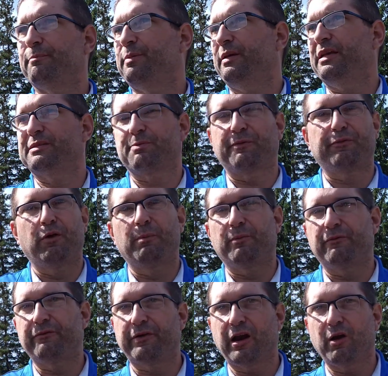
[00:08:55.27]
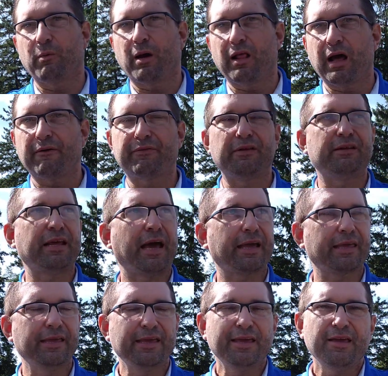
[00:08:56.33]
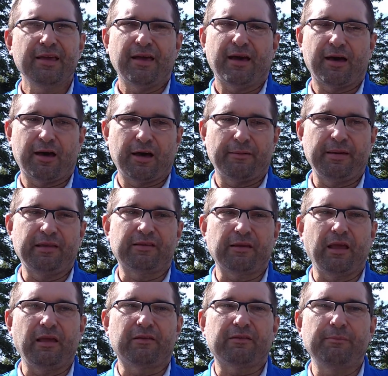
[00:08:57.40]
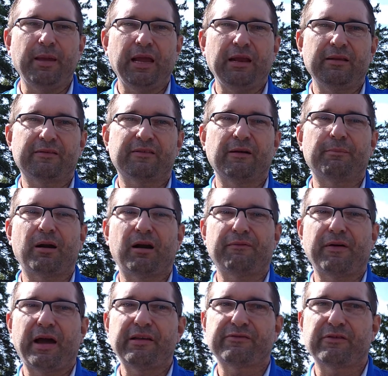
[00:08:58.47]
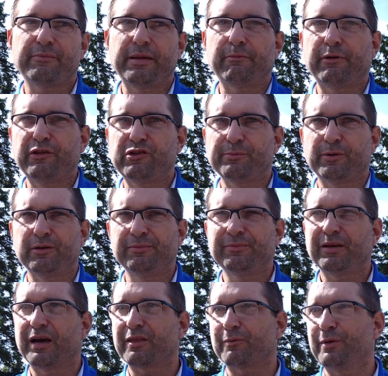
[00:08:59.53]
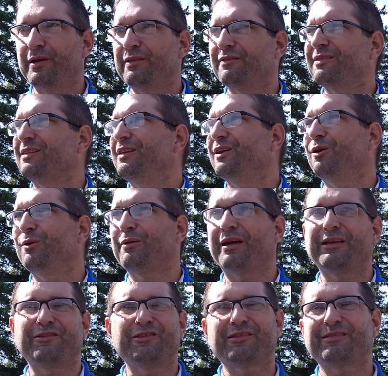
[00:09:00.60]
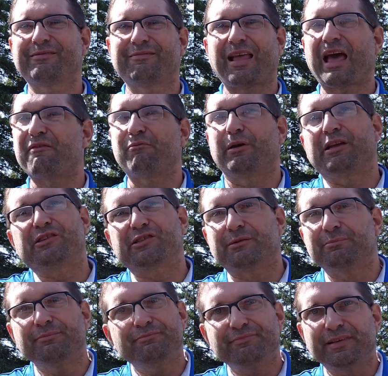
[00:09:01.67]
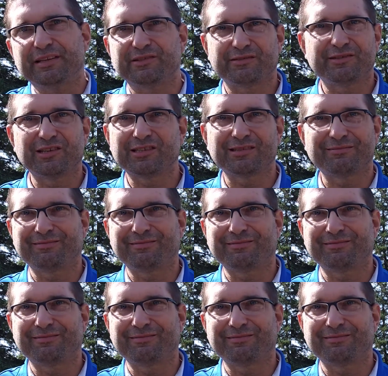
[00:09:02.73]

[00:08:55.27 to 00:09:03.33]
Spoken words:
it's performed very well off the deck. It's made some par fives for me reachable. Other ones, I just haven't reached them. It's just